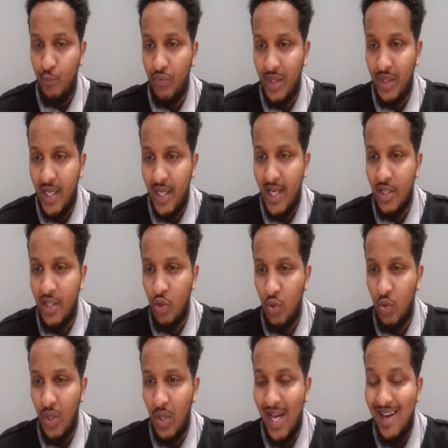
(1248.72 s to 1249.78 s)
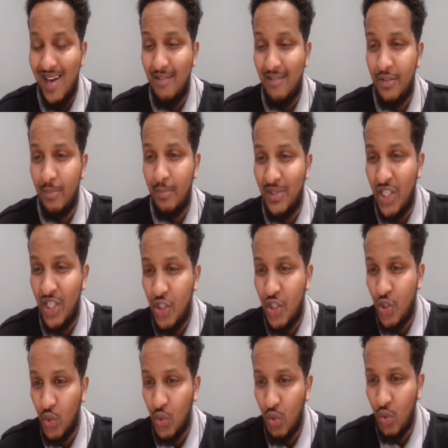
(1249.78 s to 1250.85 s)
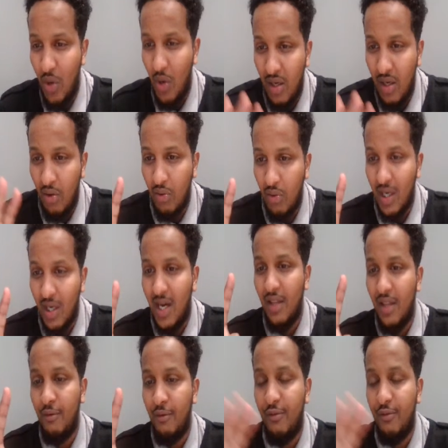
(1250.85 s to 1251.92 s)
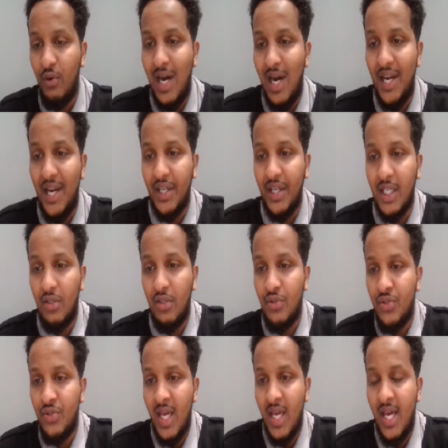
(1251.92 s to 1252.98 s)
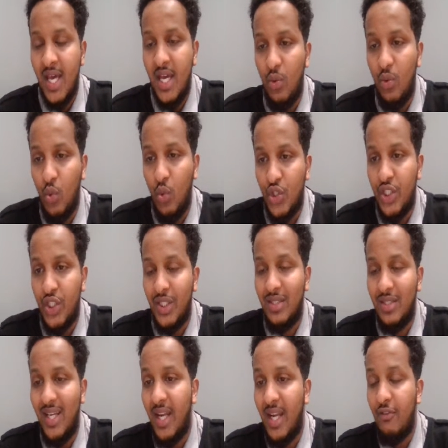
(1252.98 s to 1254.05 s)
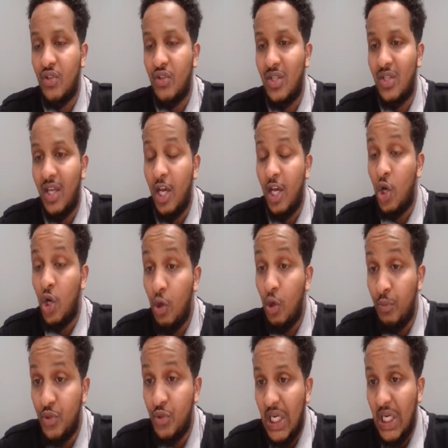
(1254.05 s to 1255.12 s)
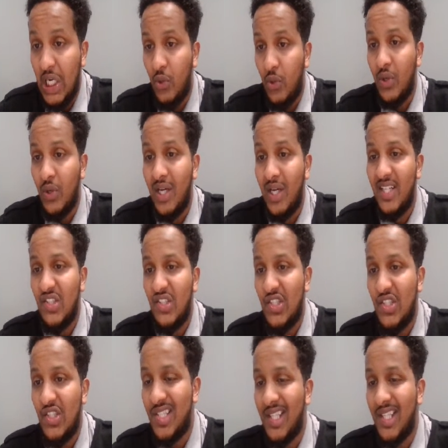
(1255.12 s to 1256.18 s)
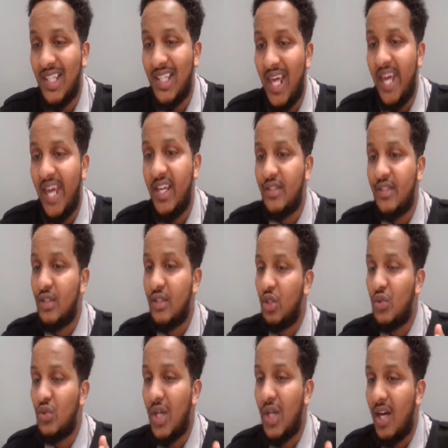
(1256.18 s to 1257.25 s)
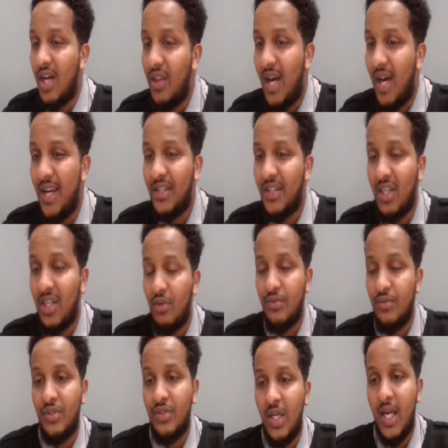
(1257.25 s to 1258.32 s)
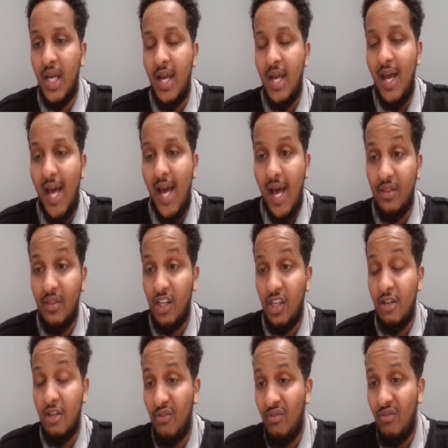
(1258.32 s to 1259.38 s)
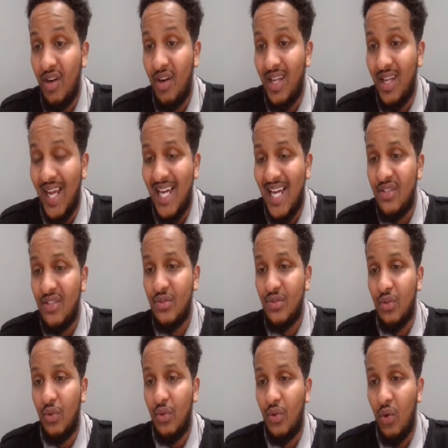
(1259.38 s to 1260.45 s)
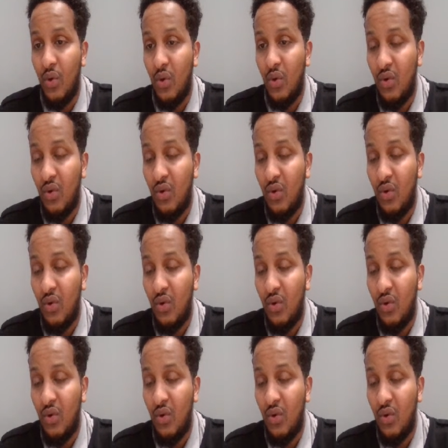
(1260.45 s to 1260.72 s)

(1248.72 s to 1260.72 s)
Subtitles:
then you have the potential to unlock other four ad accounts, which then obviously helps you out just in case those other ad accounts that you've been running ads on or